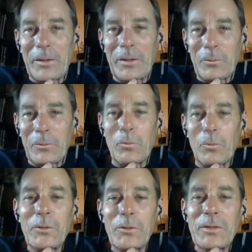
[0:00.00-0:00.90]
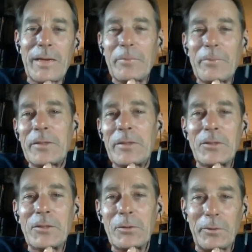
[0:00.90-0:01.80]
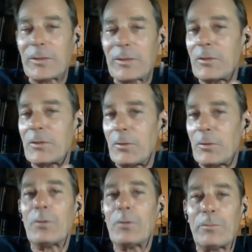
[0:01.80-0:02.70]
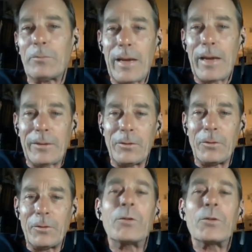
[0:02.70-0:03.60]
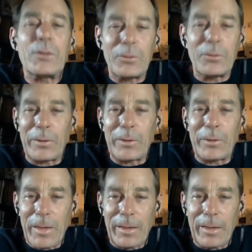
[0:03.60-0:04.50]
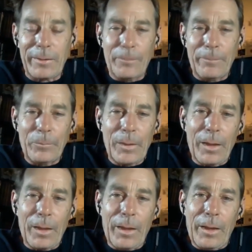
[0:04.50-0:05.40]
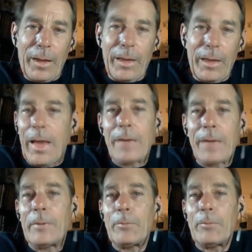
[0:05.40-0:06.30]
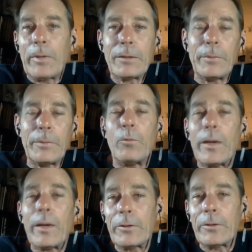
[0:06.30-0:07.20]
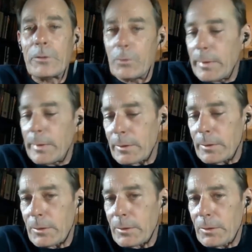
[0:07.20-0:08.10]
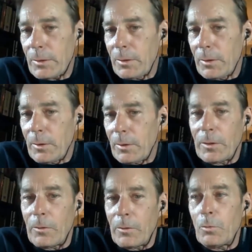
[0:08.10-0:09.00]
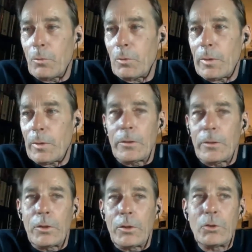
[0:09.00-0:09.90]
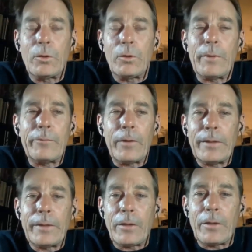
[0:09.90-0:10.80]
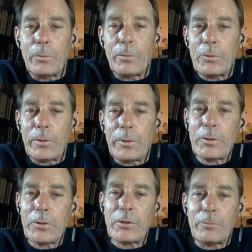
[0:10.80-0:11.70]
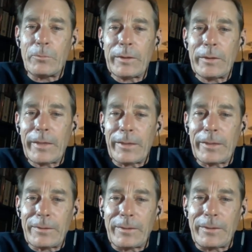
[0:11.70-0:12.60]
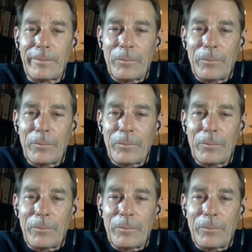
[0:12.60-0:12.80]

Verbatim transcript: know, once you step into certain things, you don't look back. You, there's no turning back. And I had people ask me, why are you doing this? You know, you were on shortwave radio, you were doing Christian broadcasting.